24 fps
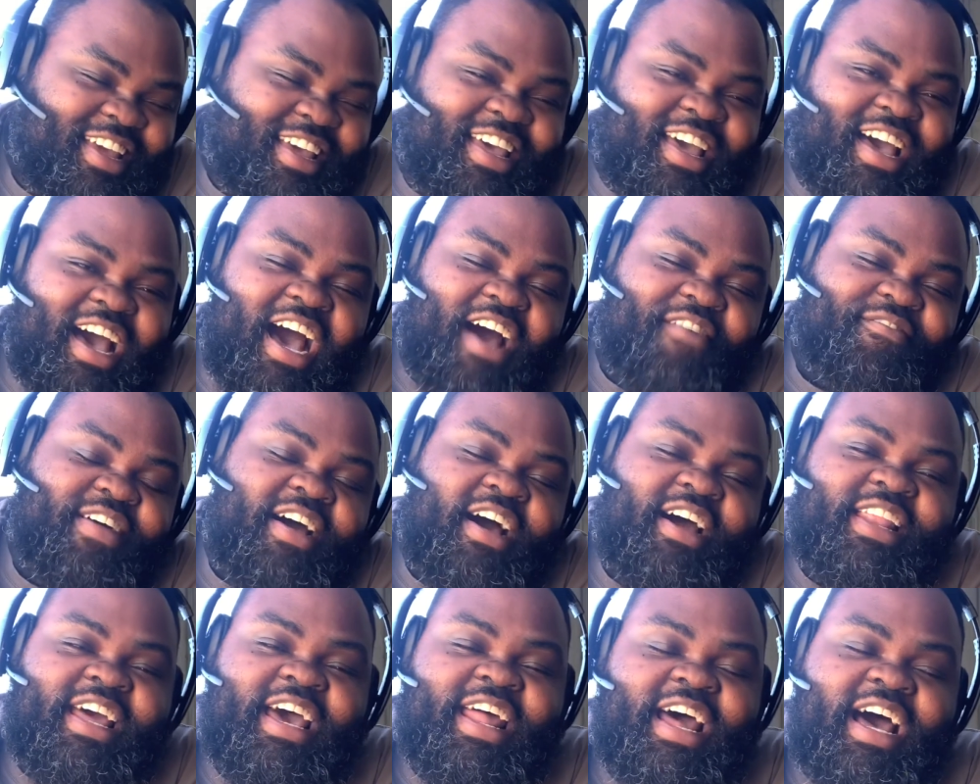I
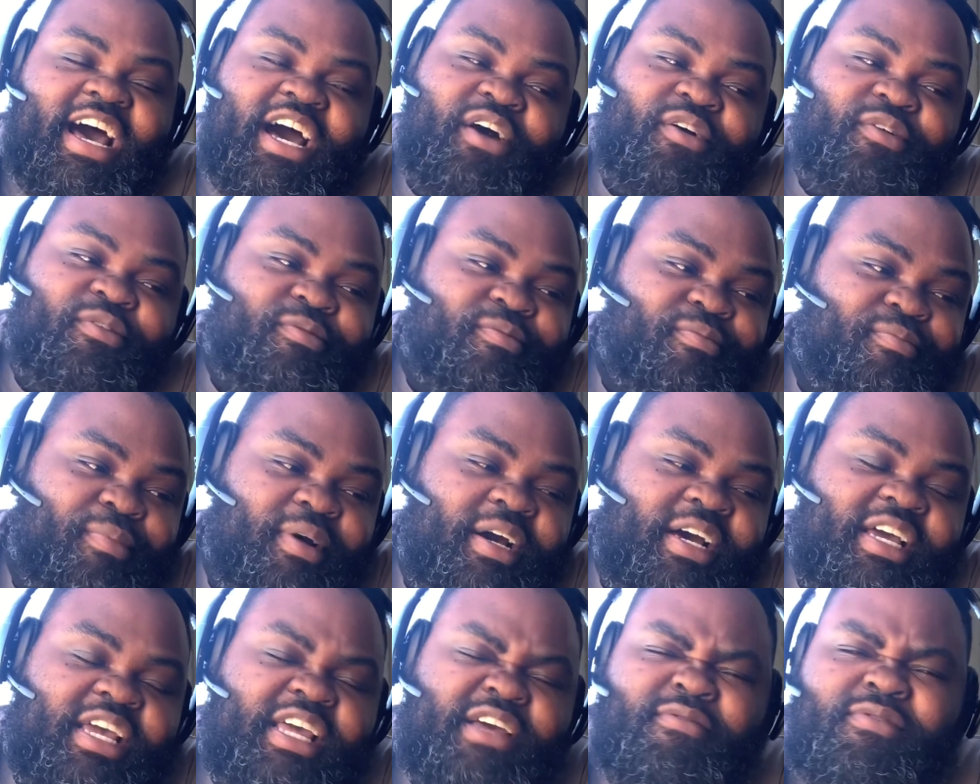found that out,
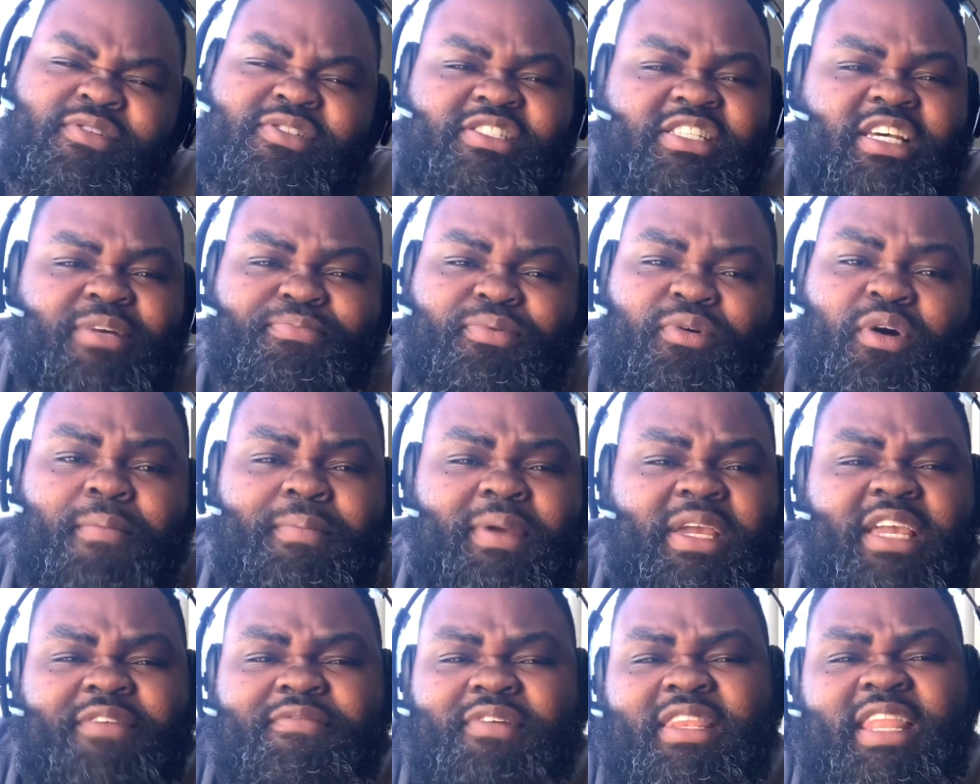but it was simple.
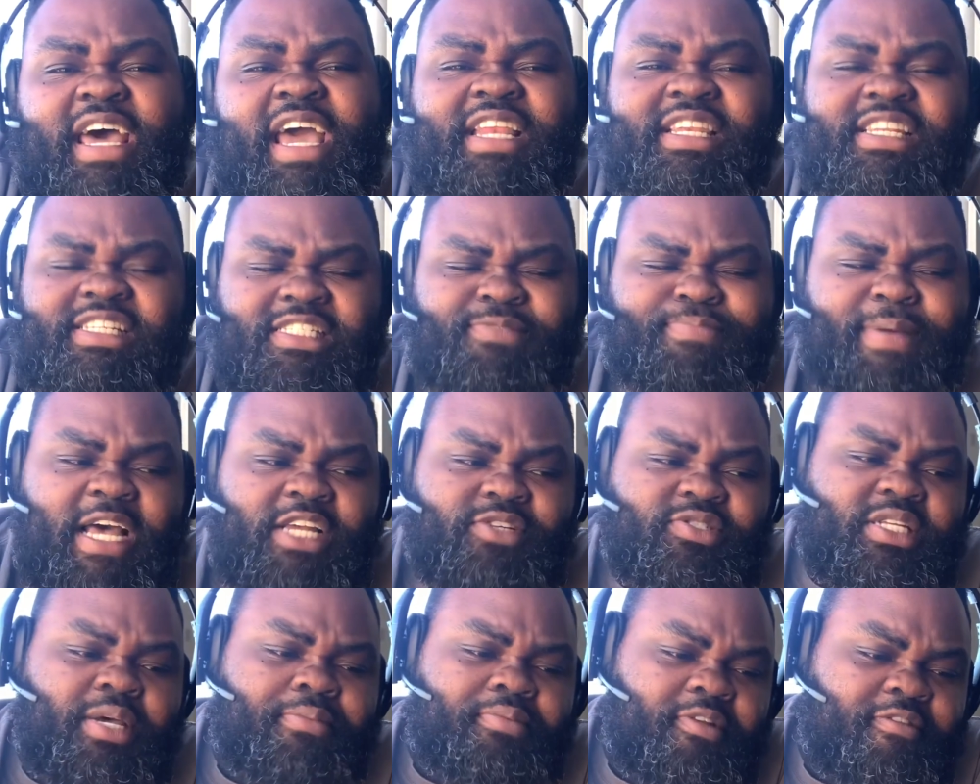Even night dispatch
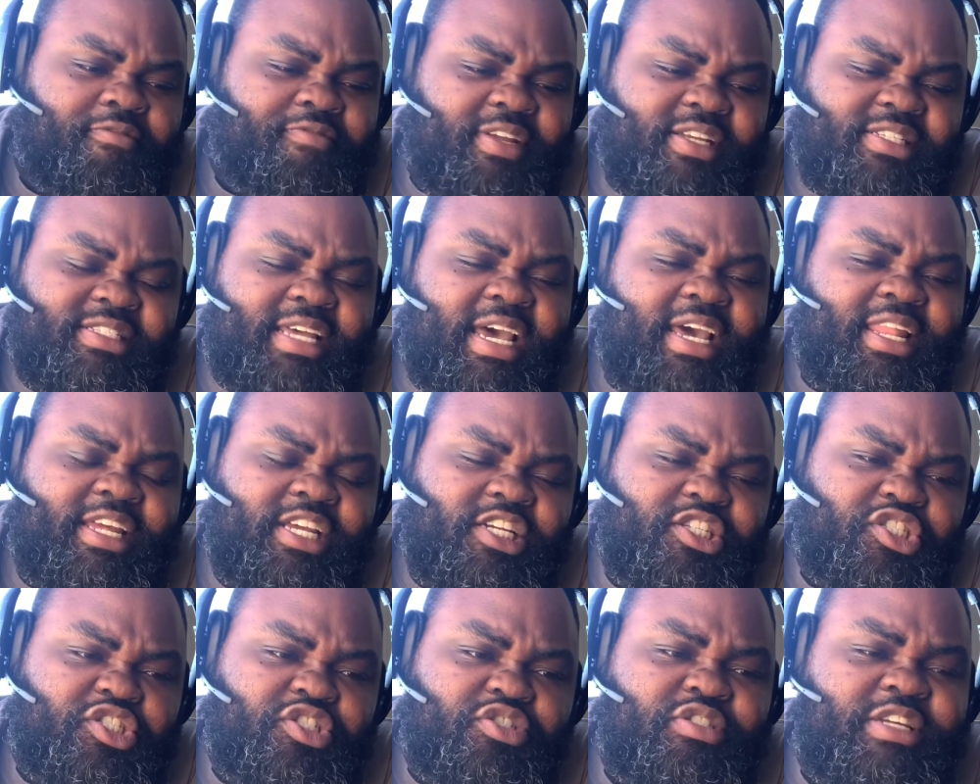was able to fix that
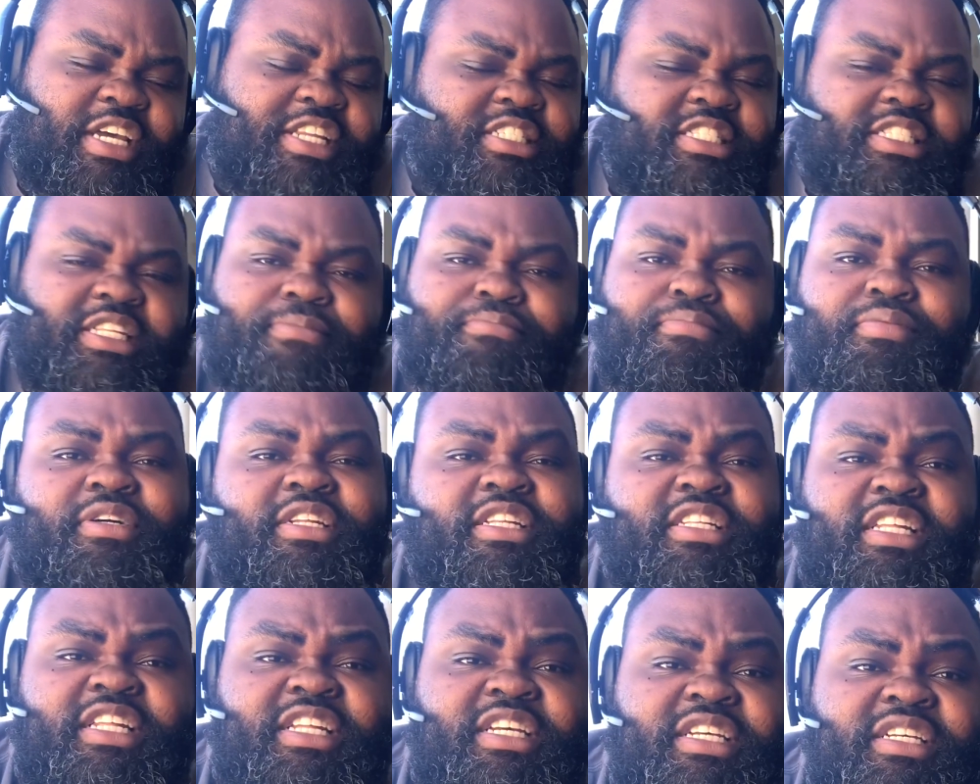issue. They just didn't put it
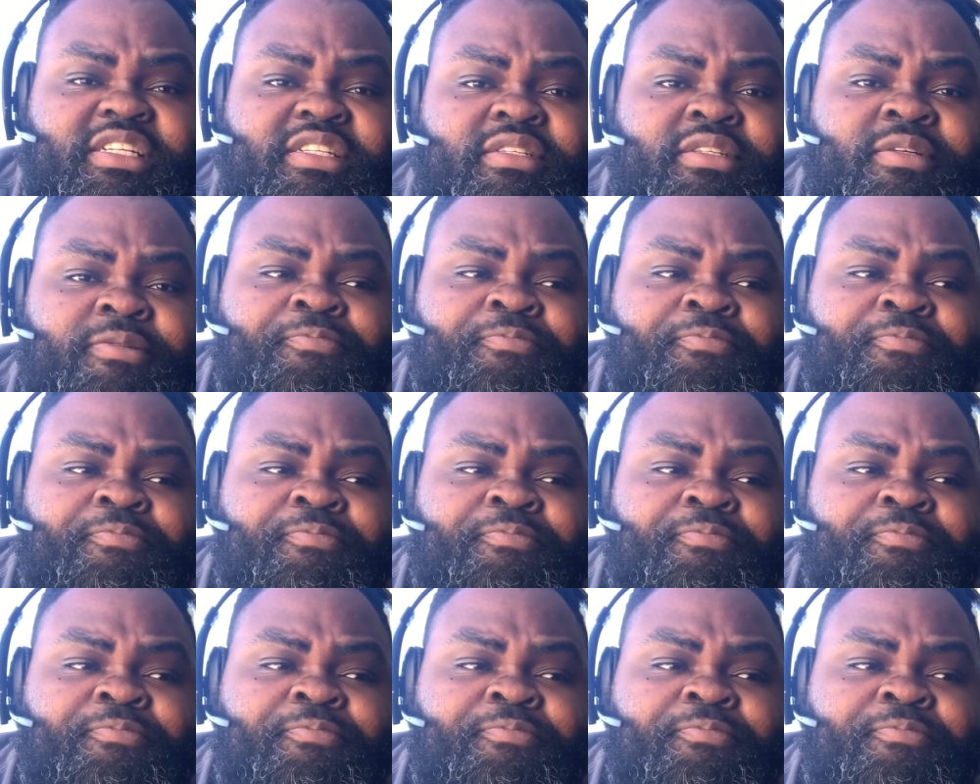in.